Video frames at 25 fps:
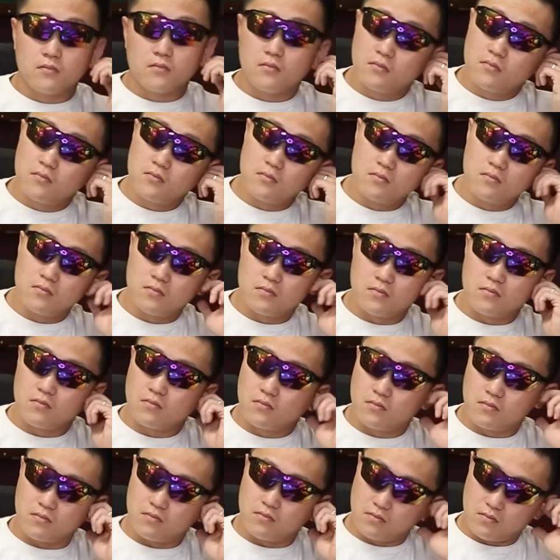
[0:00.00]

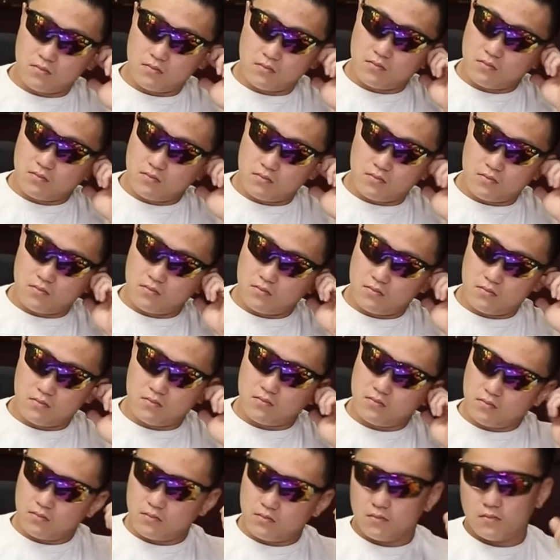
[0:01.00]

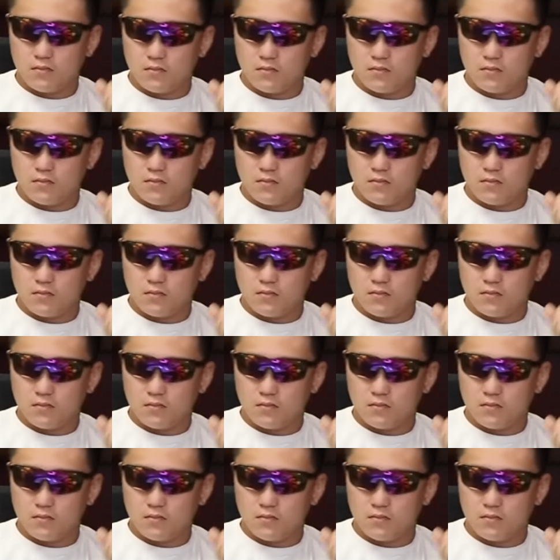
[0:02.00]
This person isn't speaking.